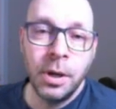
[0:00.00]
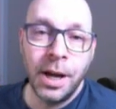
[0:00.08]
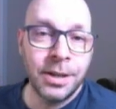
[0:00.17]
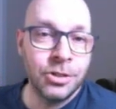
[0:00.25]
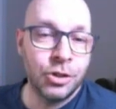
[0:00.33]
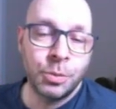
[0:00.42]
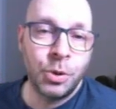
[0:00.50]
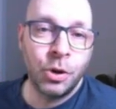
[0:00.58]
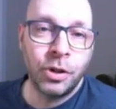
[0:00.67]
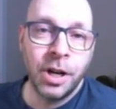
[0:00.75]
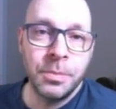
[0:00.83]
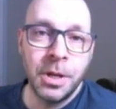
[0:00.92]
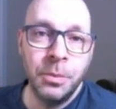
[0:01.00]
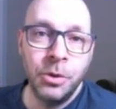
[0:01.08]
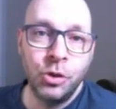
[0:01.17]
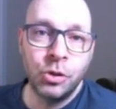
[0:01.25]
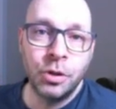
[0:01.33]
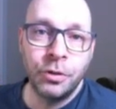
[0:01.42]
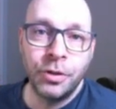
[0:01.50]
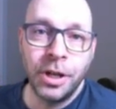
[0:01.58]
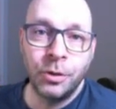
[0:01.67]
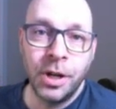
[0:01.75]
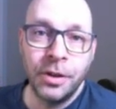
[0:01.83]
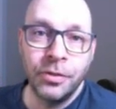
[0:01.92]
I can just program them as
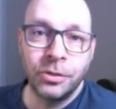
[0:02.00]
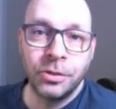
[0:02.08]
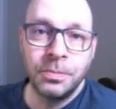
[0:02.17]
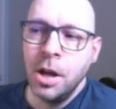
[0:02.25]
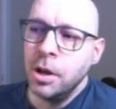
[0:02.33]
user-defined graphics.